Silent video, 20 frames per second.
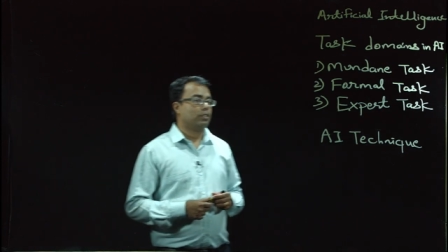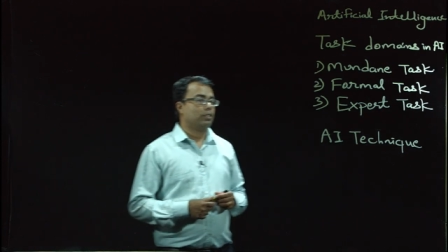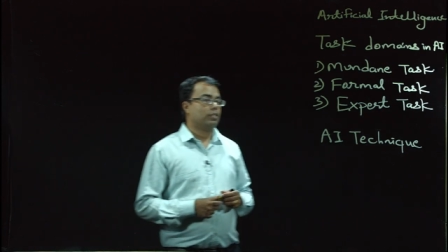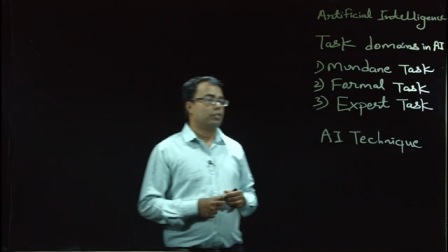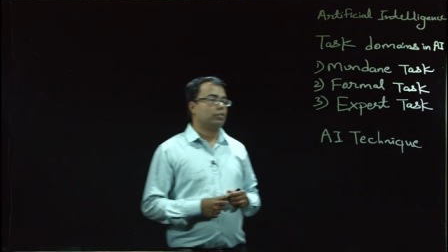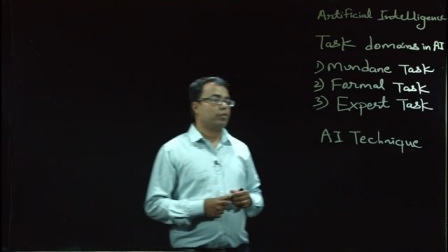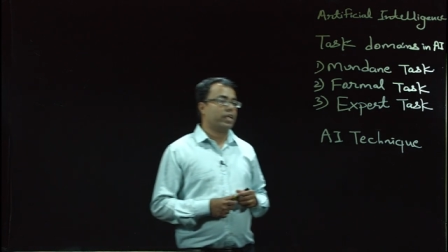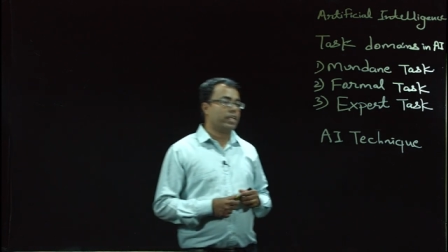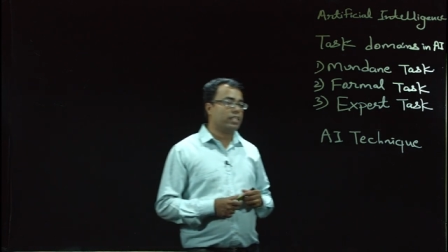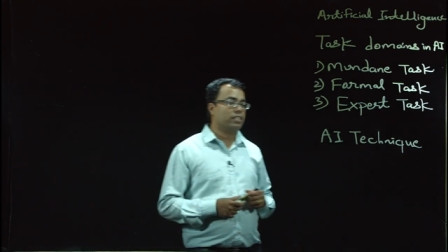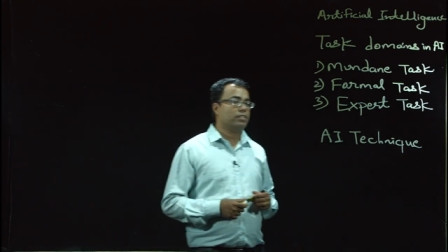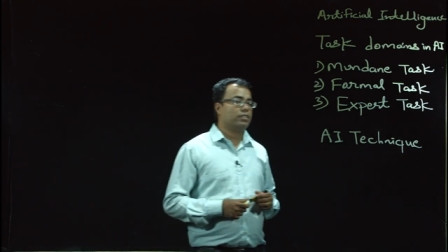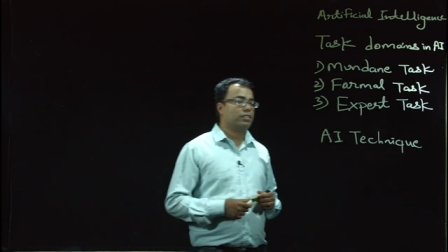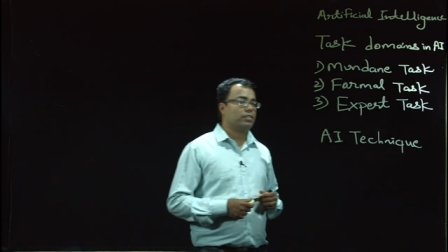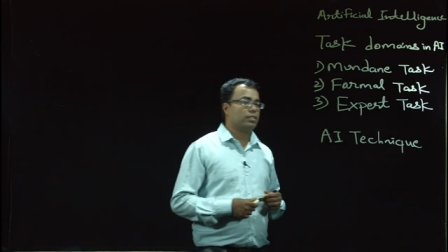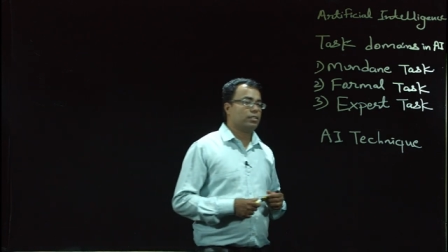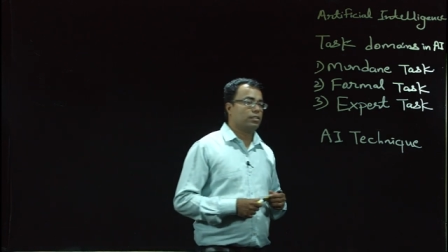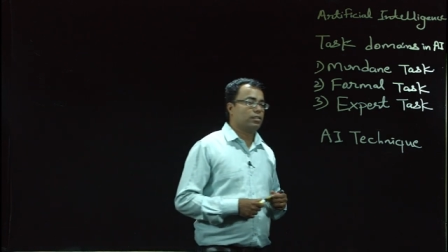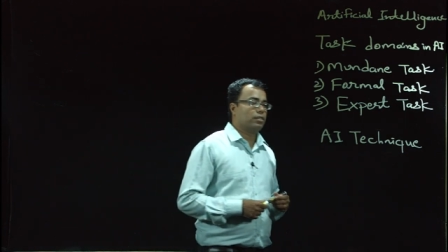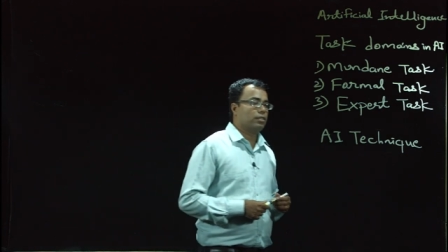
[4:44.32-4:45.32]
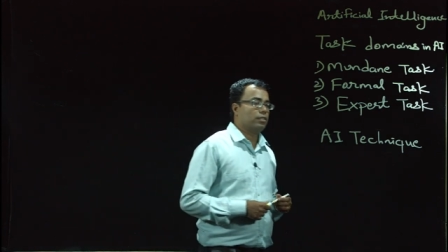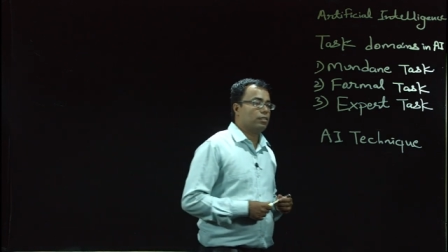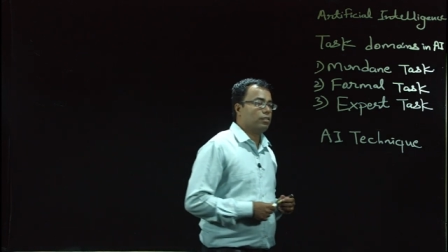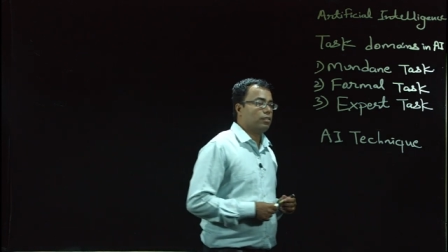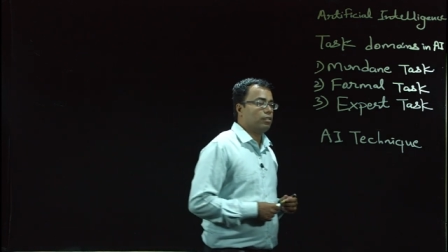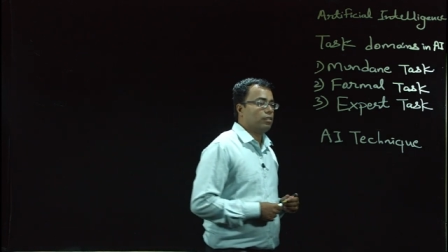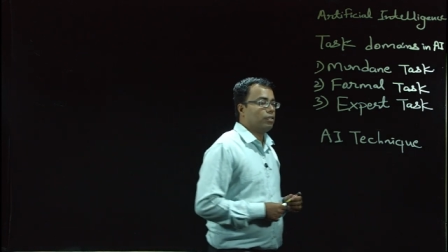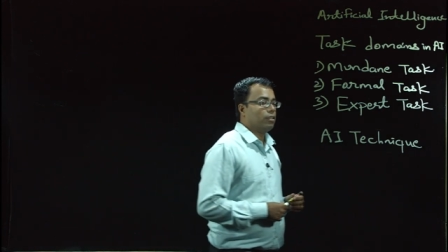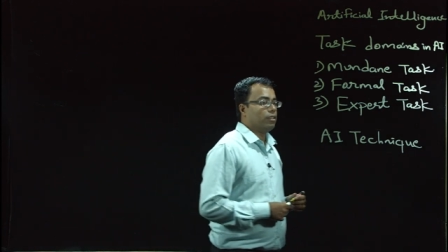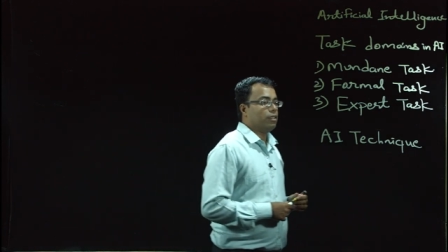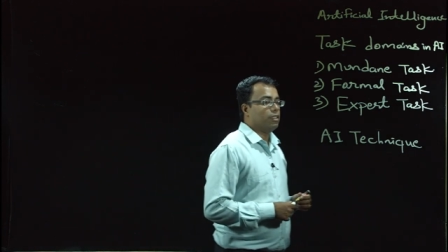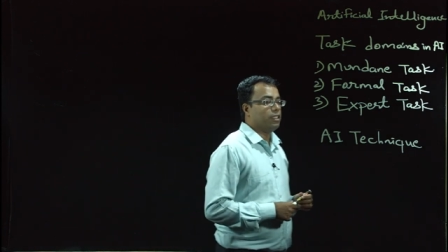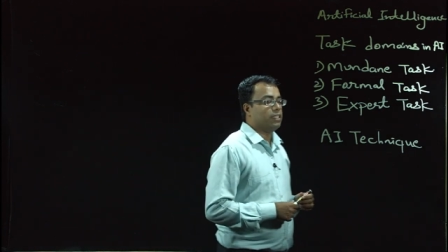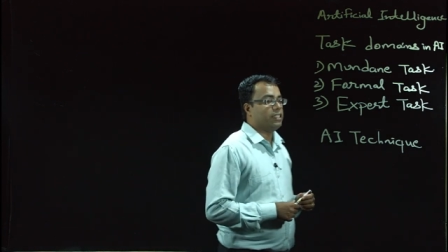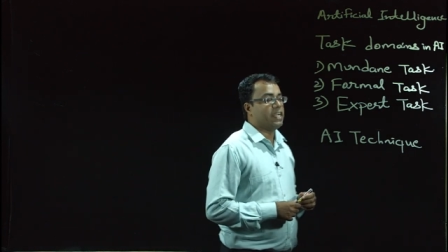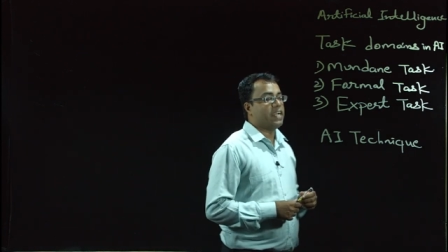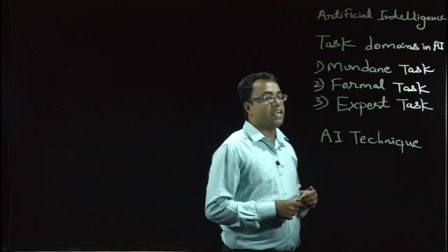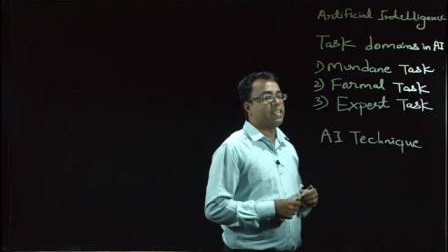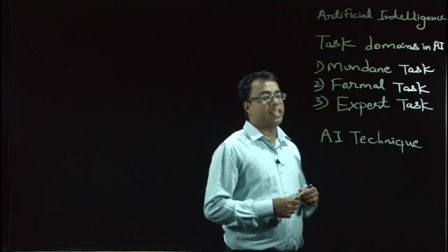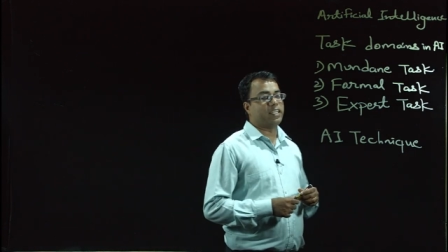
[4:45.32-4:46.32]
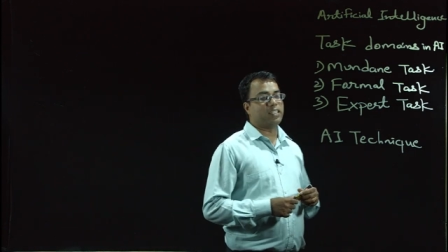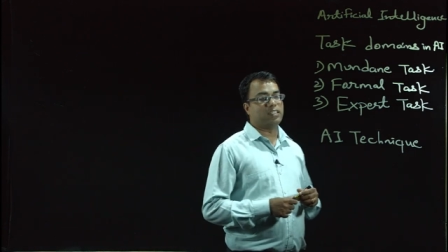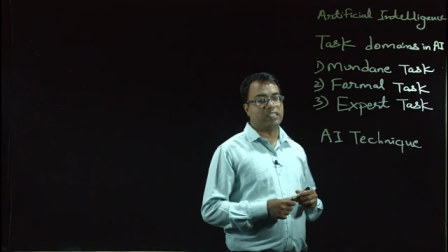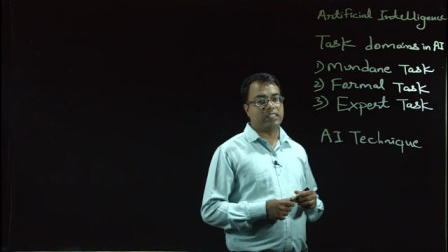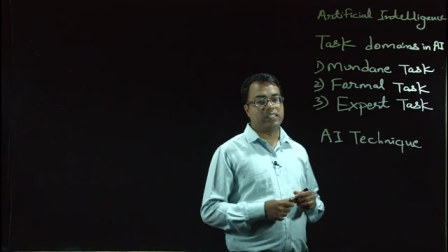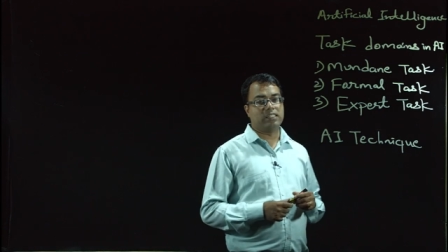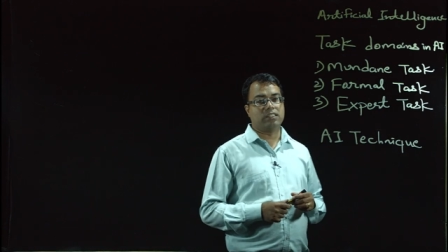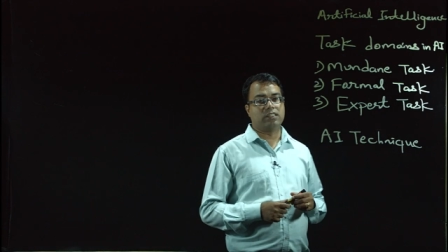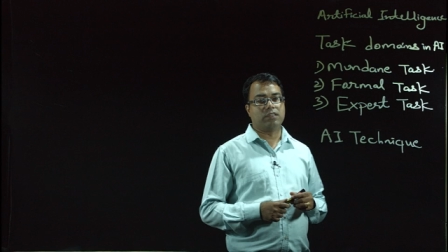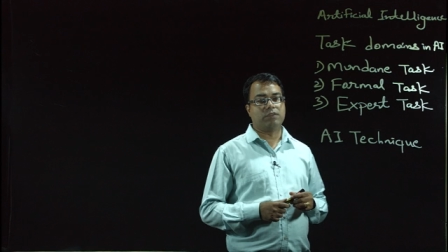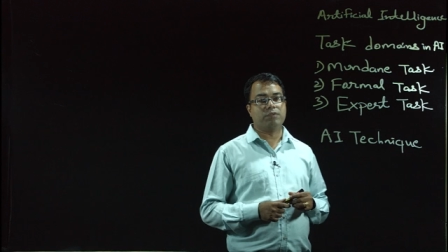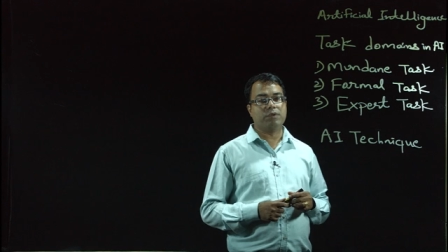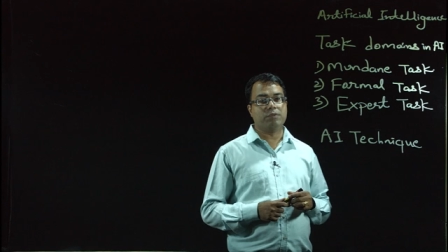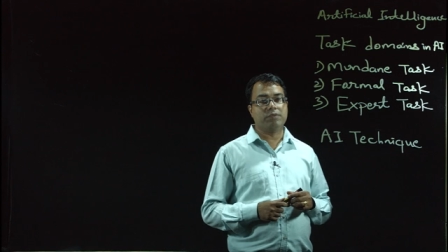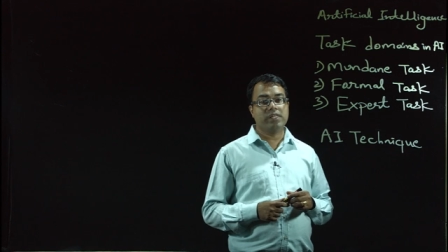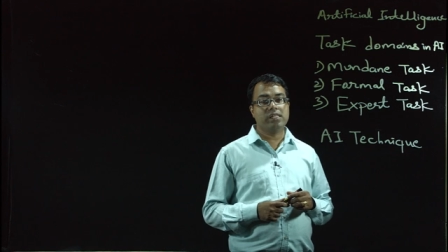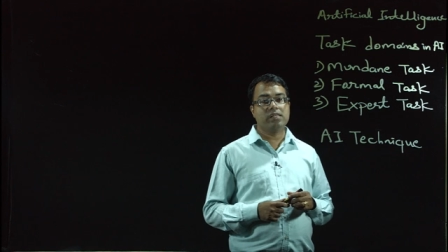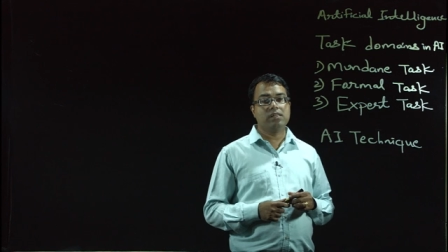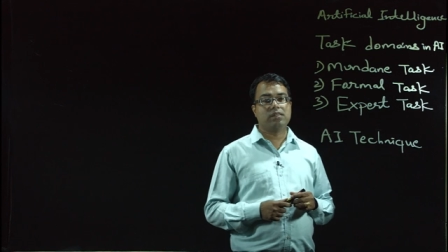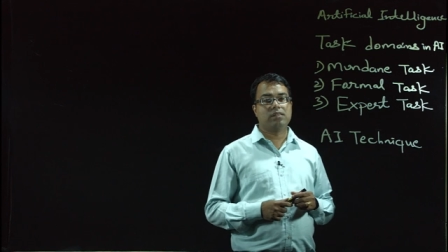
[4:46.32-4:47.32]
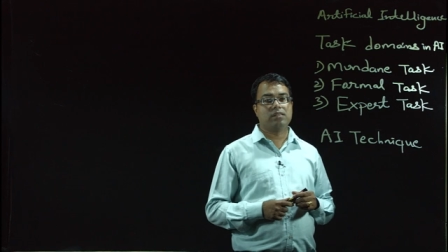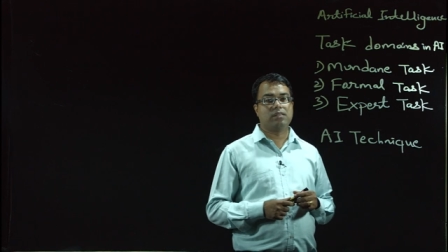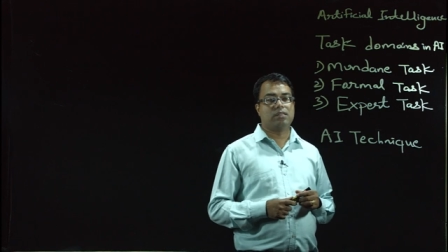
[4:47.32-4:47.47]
So, hence in AI technique we will